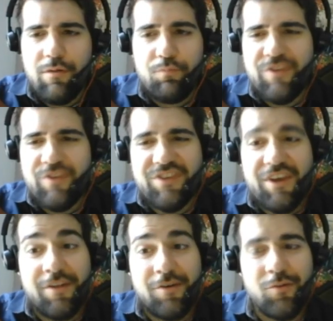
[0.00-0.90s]
it's
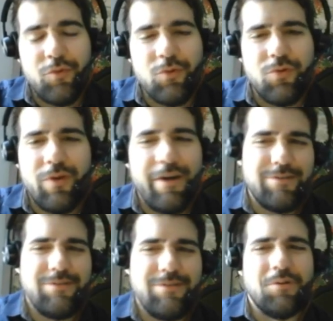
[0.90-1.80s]
again a computer line,
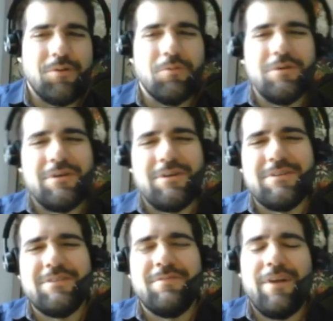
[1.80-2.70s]
it's always
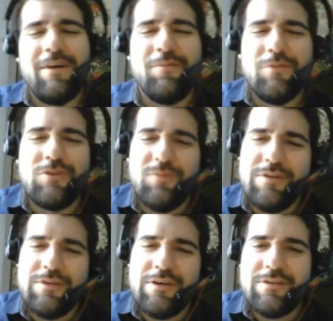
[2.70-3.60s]
awesome, like bishop
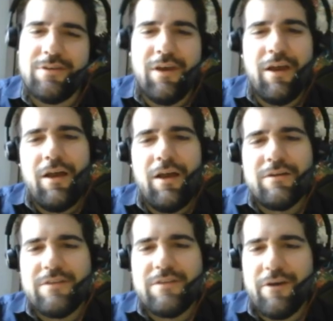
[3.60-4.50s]
e6,
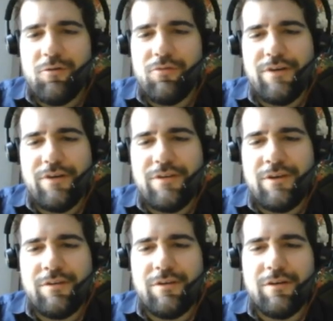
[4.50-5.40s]

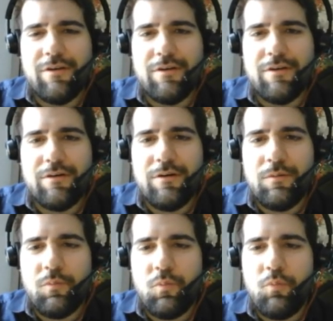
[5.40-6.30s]
sacrificing the
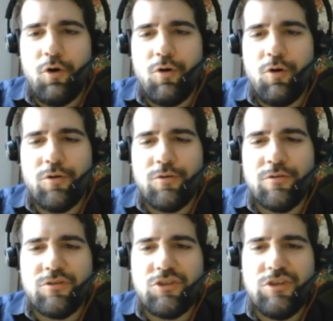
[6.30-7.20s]
pawn
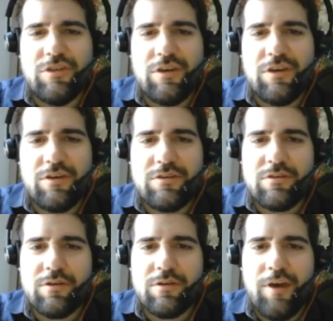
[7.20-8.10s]
on
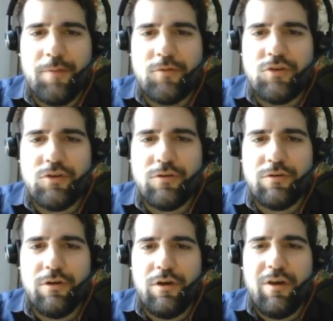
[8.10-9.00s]
g6, capture,
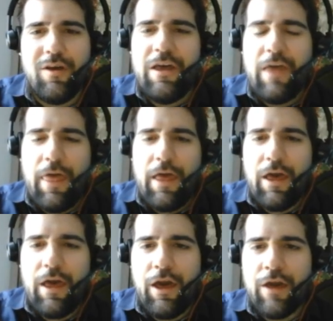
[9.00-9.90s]

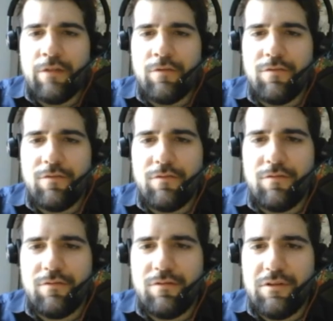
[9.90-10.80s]
and
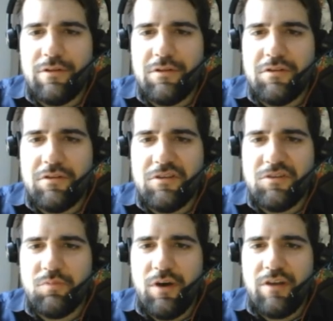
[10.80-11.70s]

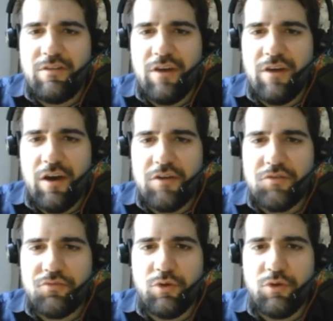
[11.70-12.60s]
despite he has
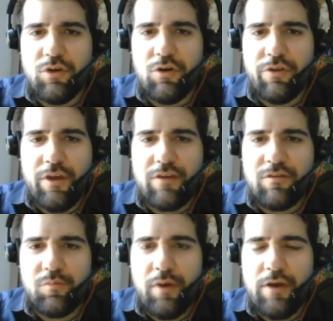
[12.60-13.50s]
3
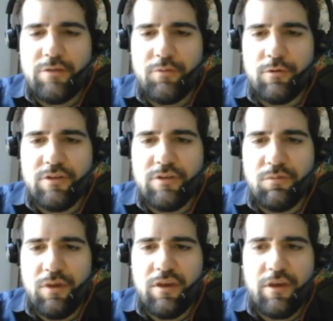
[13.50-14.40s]
connected pass pawns and
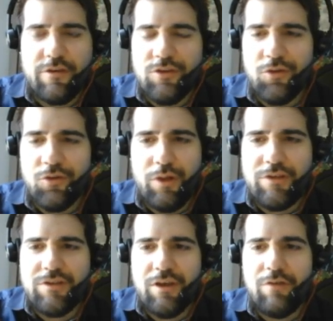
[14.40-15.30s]
my king is not really
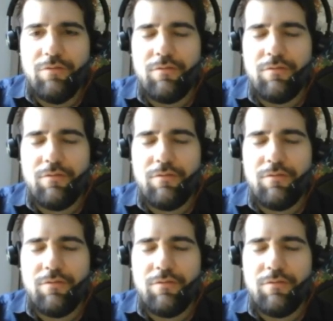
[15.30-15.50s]
safe,